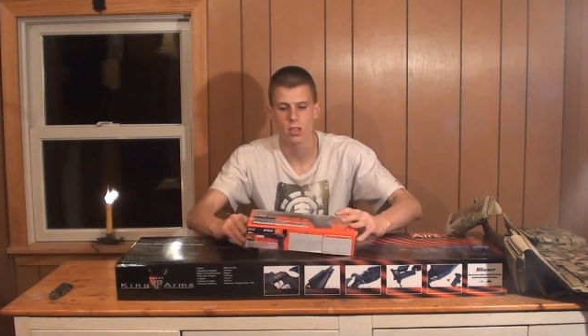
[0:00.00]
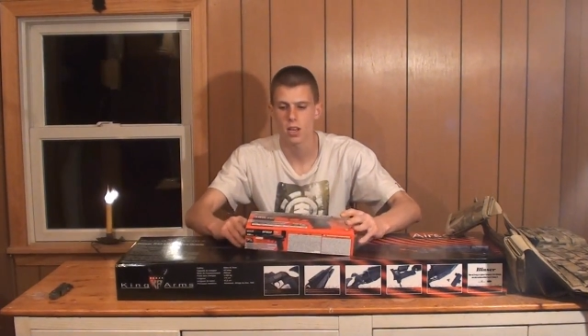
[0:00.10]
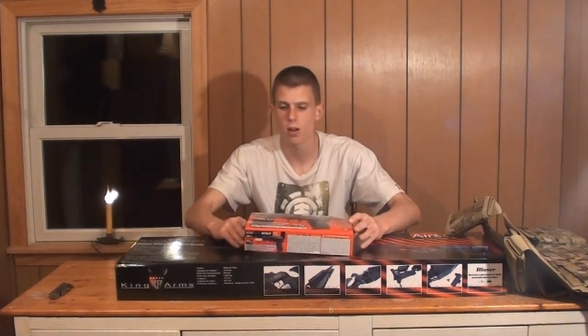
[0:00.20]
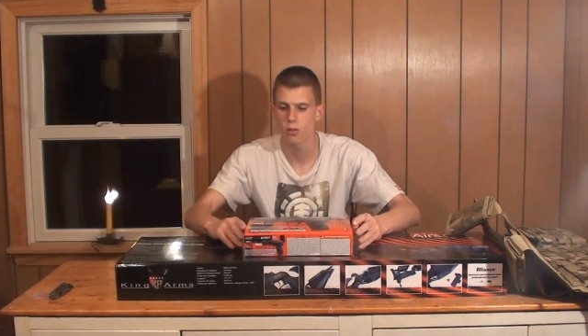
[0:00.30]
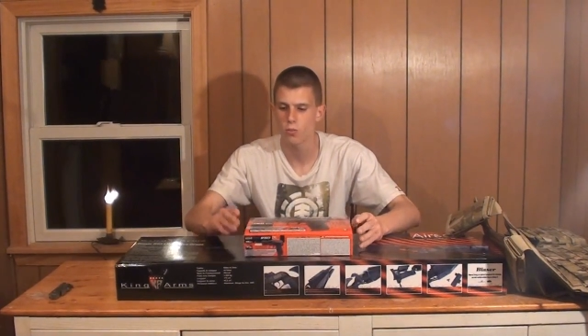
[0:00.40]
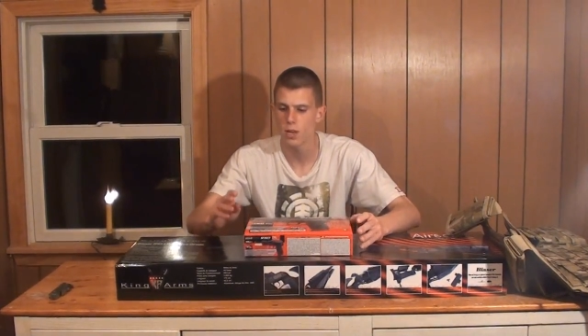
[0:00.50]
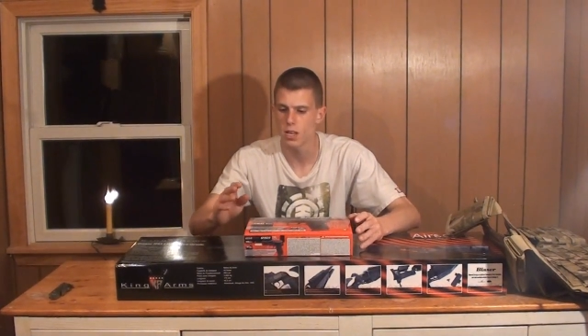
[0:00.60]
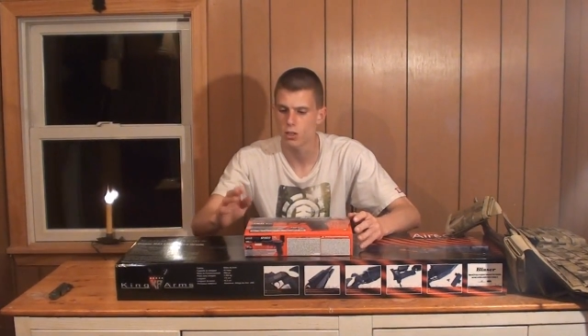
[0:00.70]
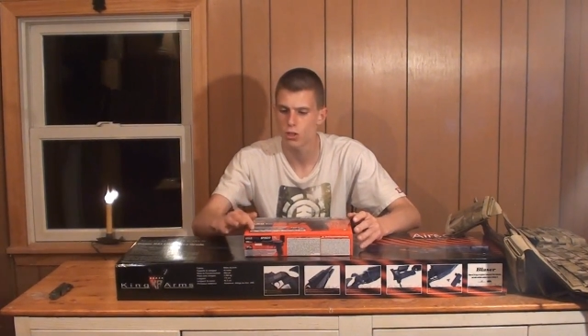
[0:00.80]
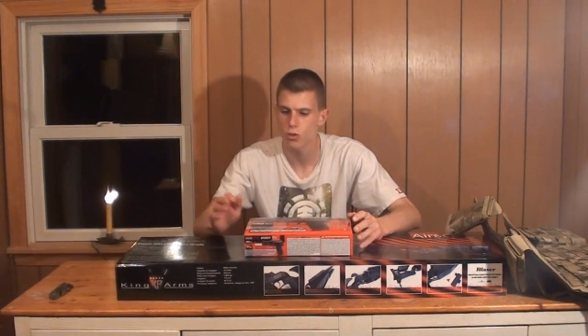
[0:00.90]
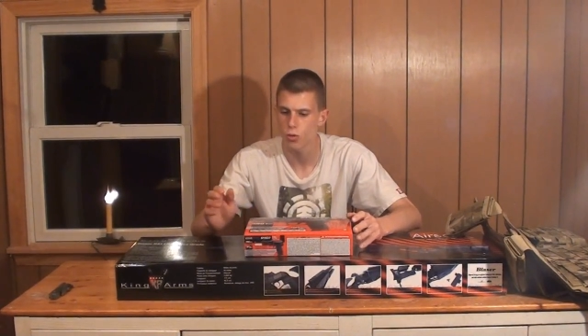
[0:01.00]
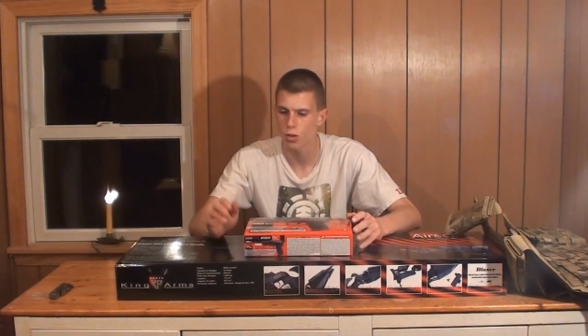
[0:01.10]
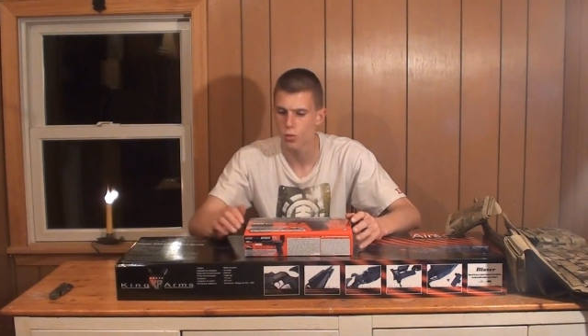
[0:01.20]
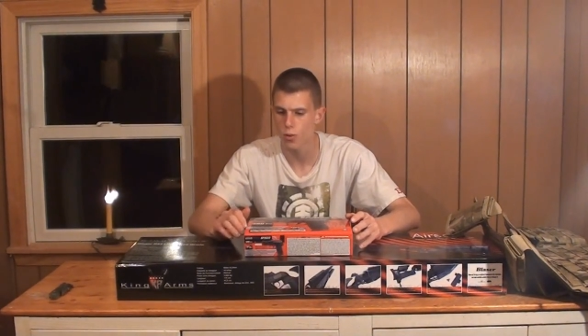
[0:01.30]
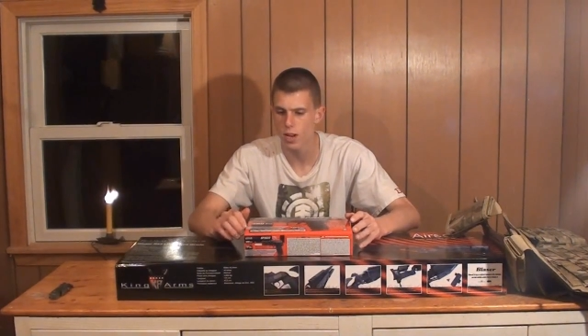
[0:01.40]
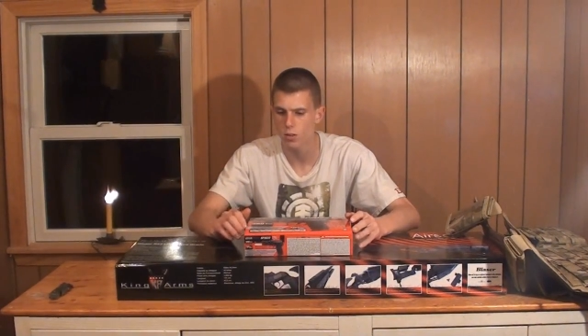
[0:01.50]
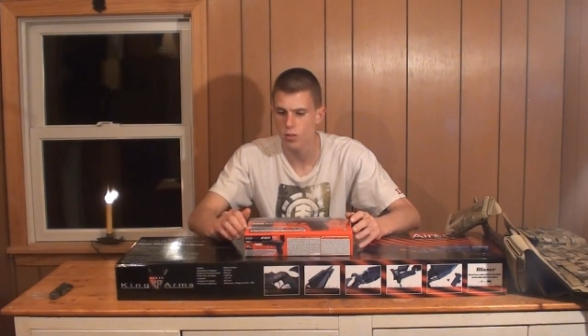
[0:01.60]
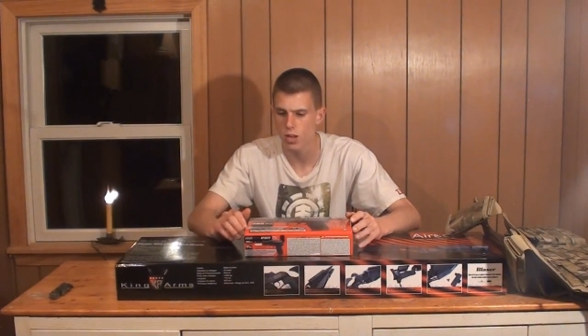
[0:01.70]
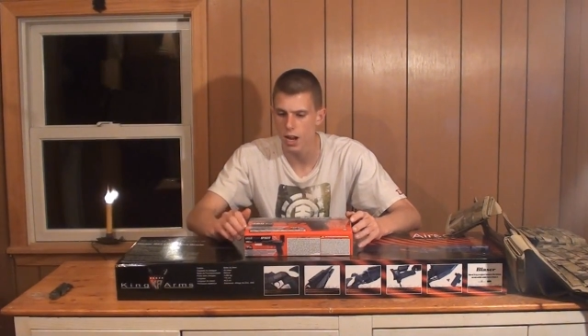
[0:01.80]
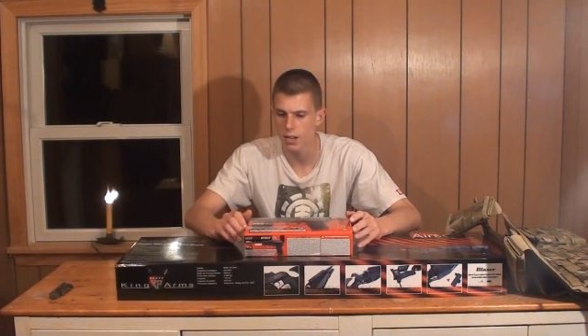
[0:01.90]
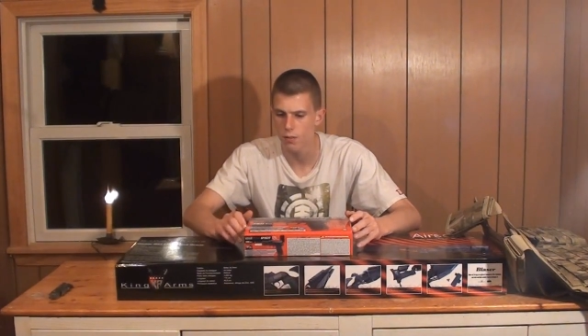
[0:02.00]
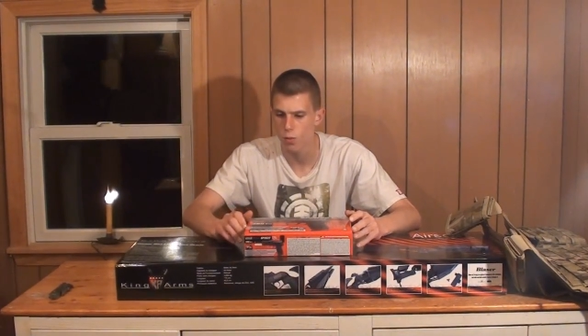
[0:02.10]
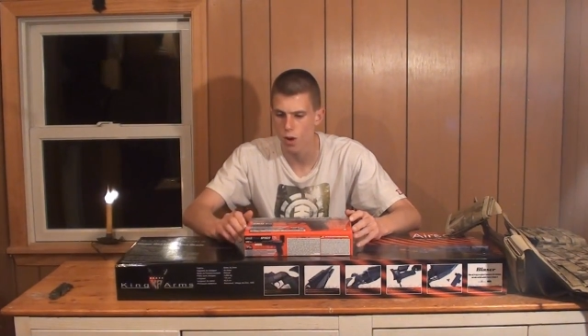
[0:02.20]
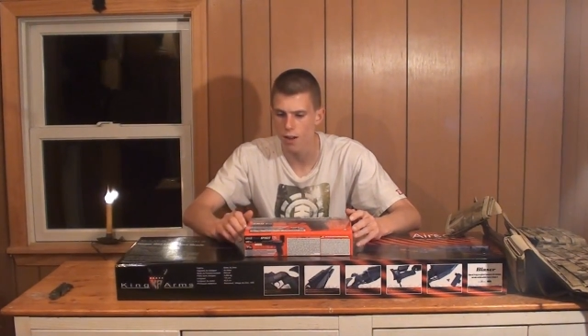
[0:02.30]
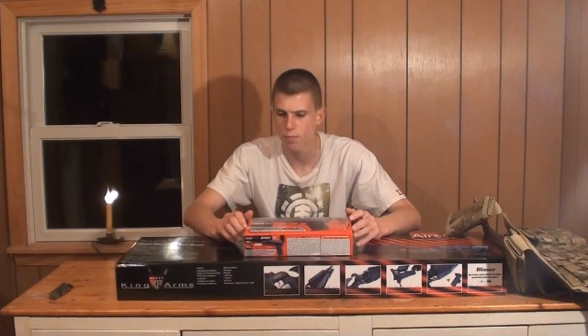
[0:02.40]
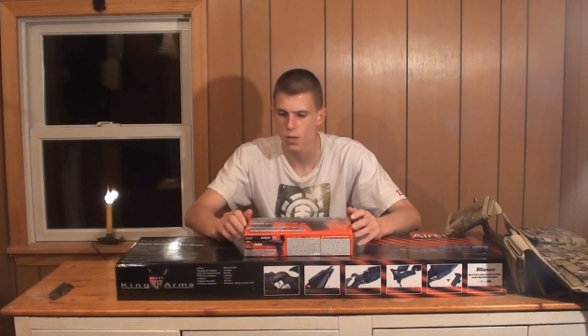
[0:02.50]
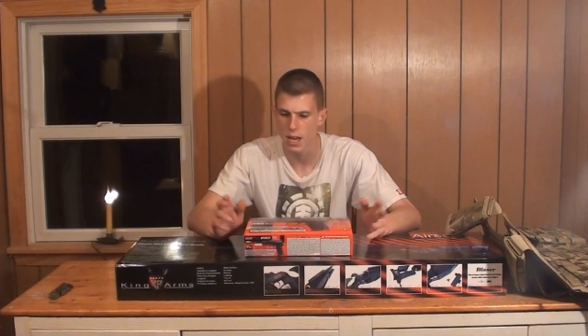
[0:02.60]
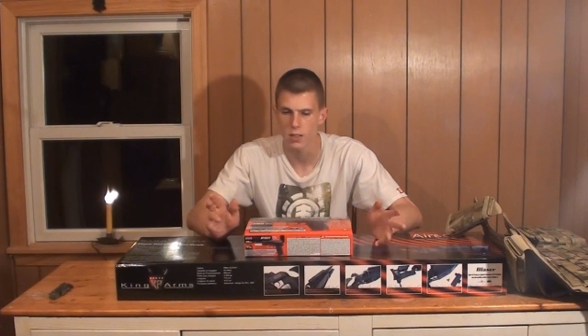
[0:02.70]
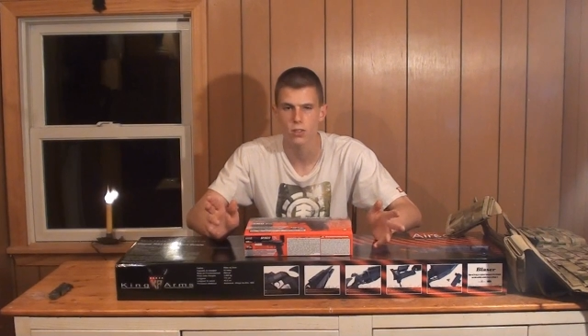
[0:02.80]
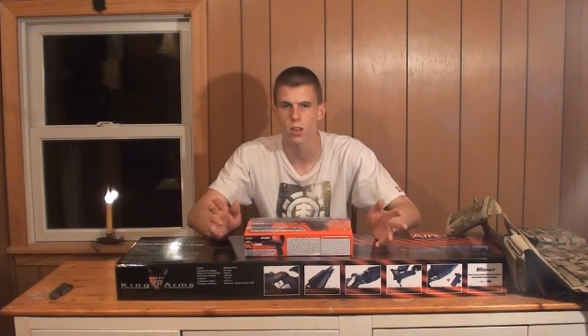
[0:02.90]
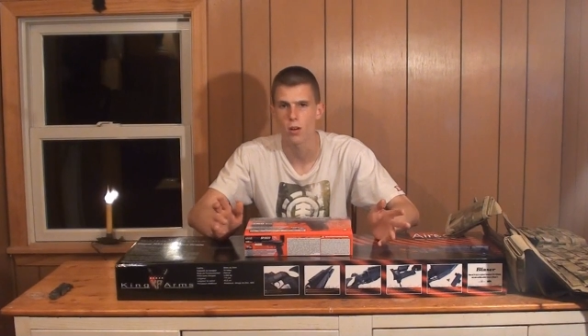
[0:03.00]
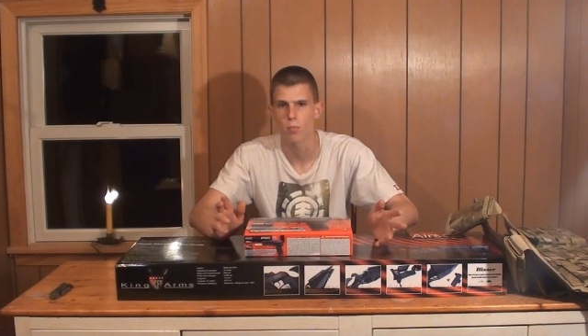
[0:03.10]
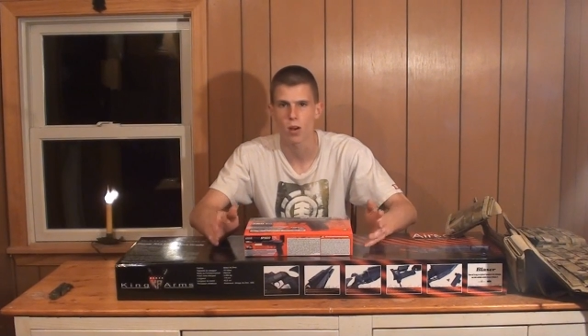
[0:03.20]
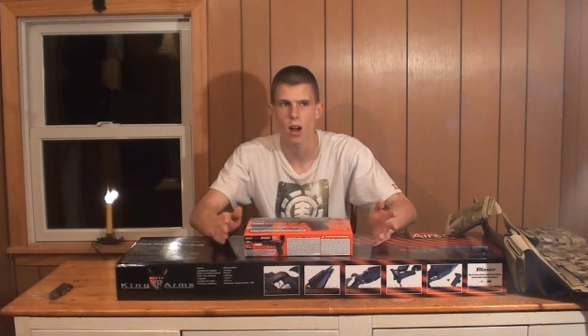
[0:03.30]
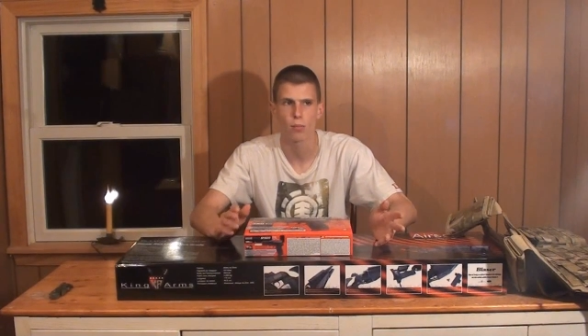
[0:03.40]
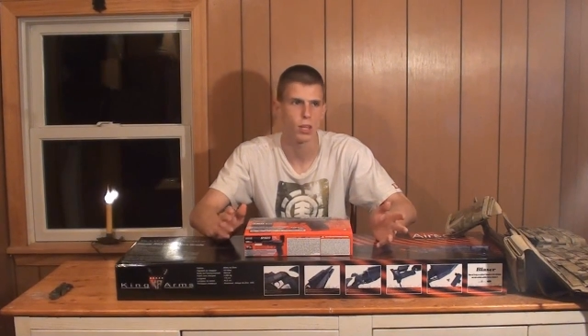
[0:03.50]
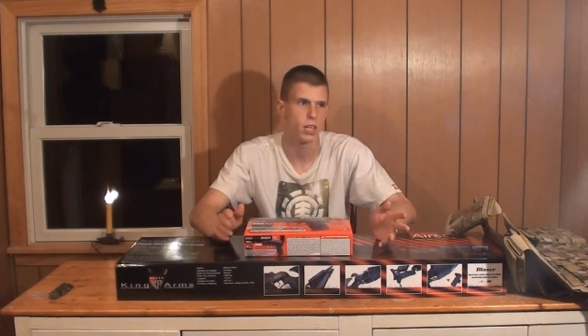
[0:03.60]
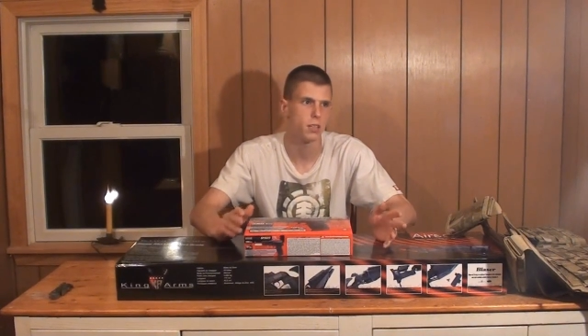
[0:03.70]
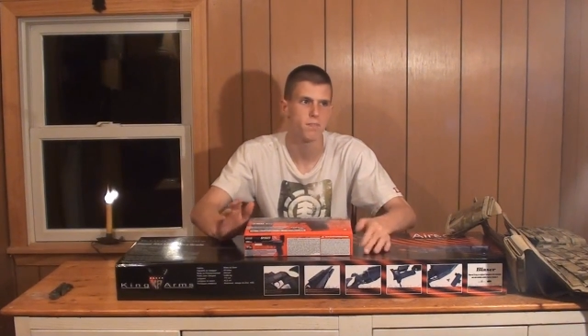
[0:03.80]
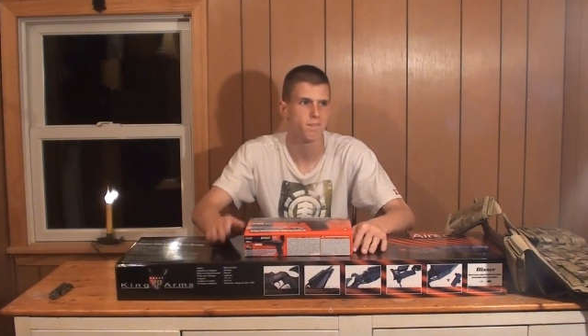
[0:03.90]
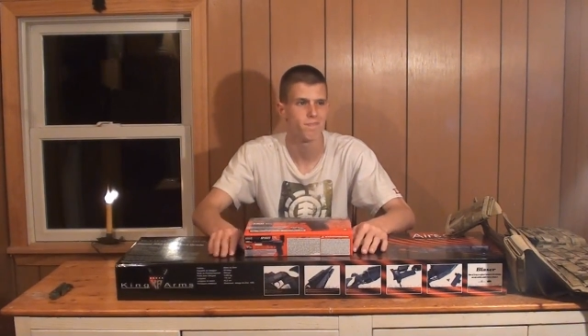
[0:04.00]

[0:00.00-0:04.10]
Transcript: that tells me it's shooting 394 FPS, so probably